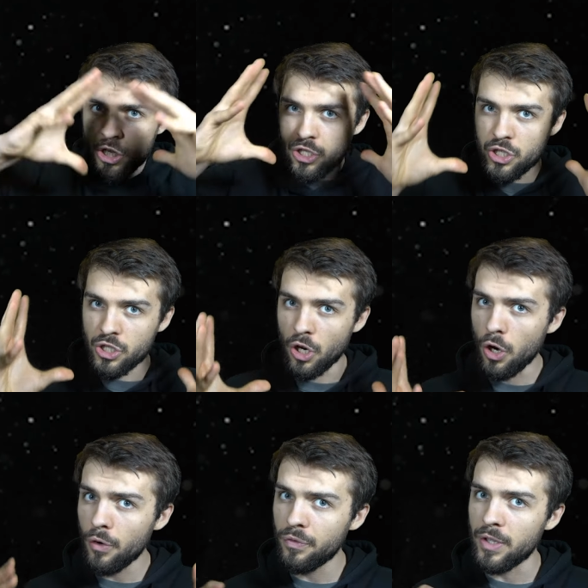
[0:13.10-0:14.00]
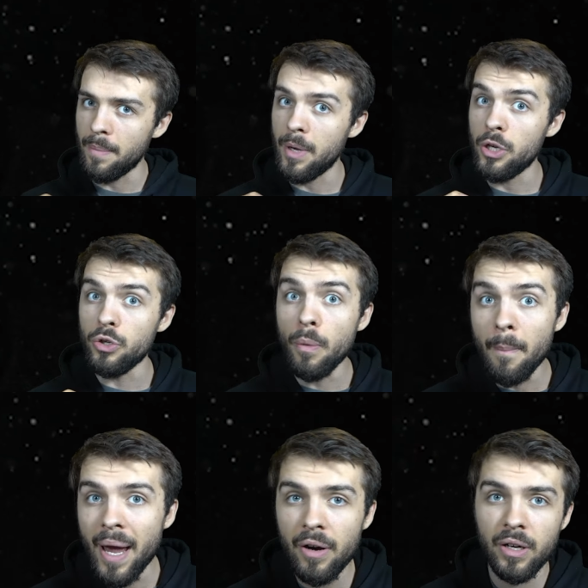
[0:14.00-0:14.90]
solve them
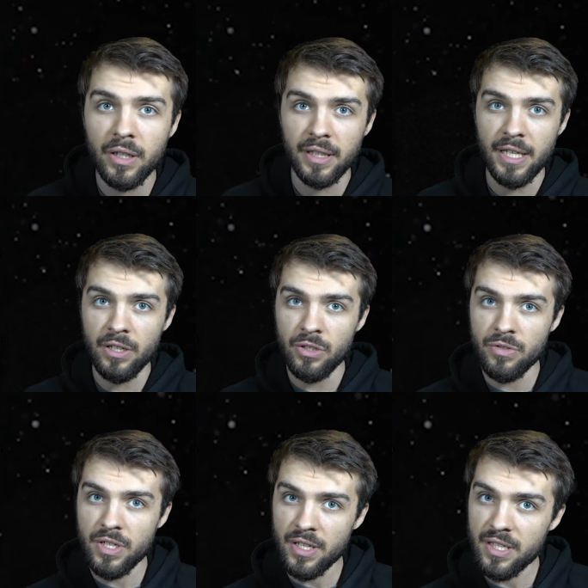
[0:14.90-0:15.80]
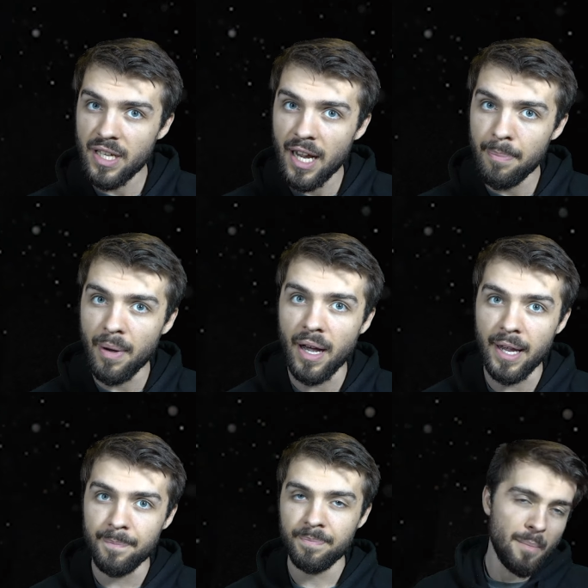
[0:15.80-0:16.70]
numerically using
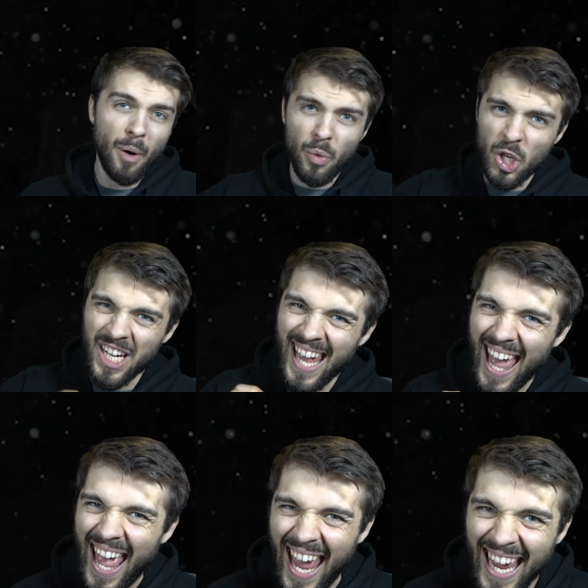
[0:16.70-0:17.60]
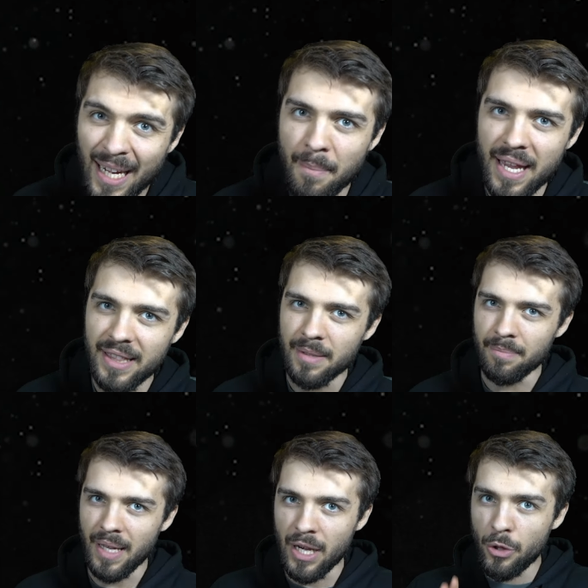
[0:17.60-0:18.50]
SciPy, but we're going to animate
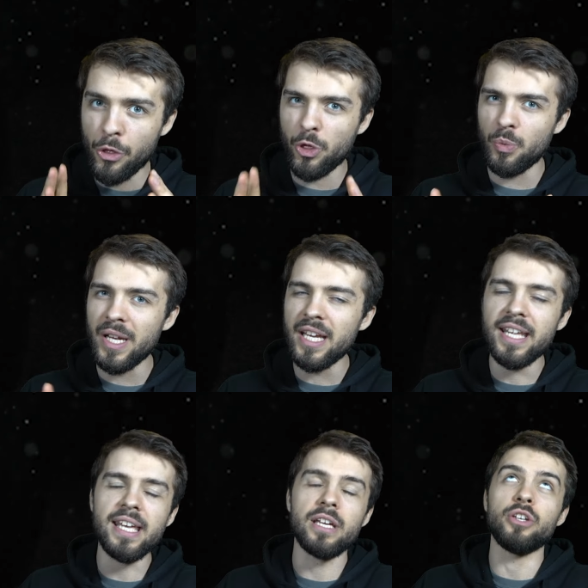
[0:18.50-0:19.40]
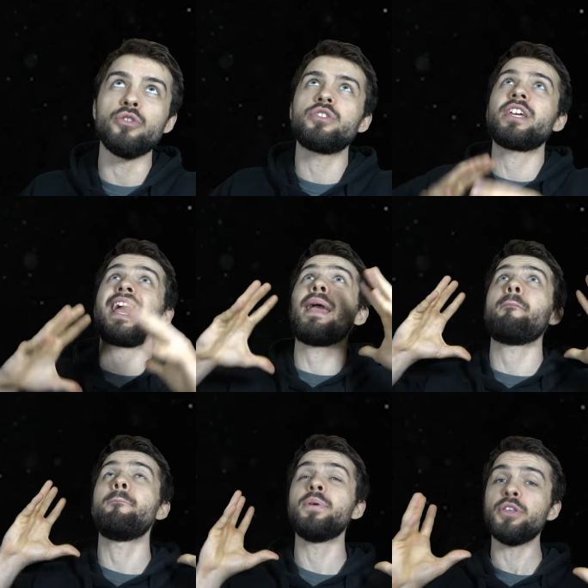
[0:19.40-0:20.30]
them in three D using a
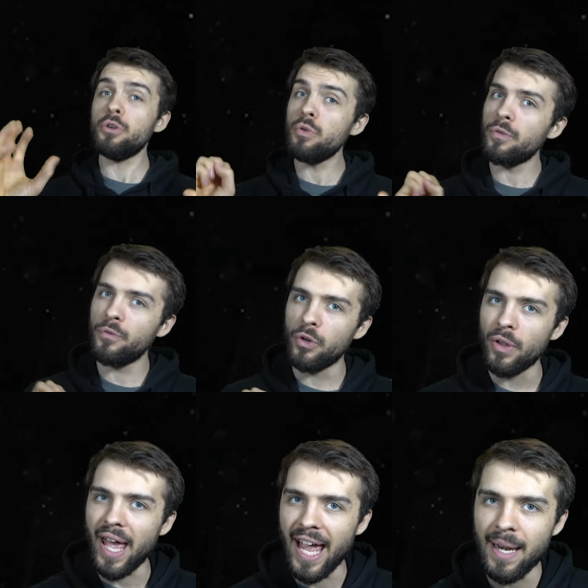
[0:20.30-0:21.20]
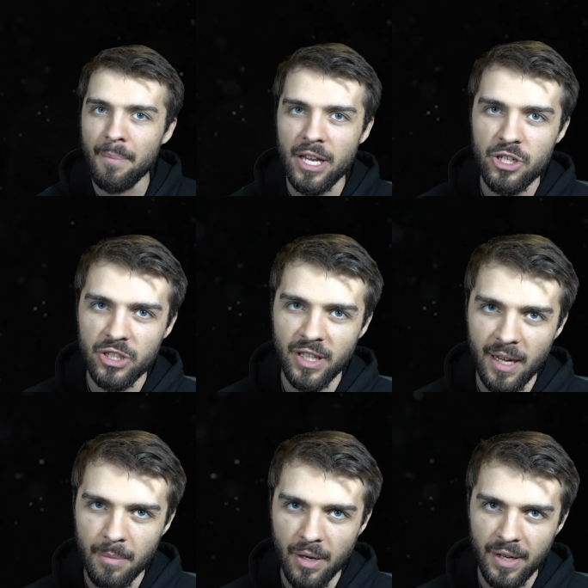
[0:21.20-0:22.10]
beautiful animation
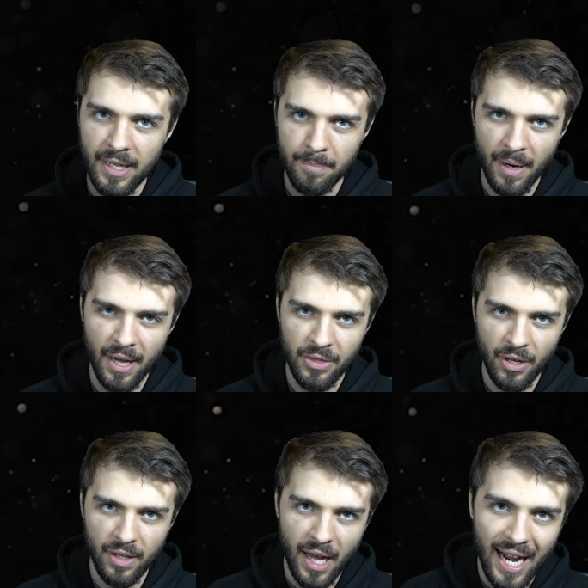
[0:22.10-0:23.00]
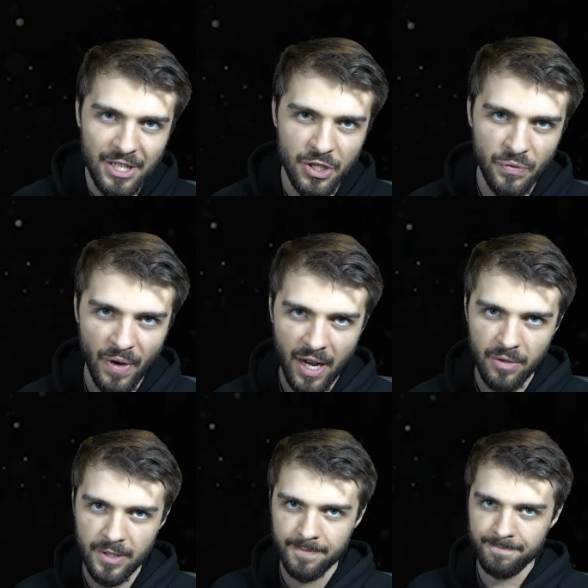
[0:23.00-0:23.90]
library in Python I just found.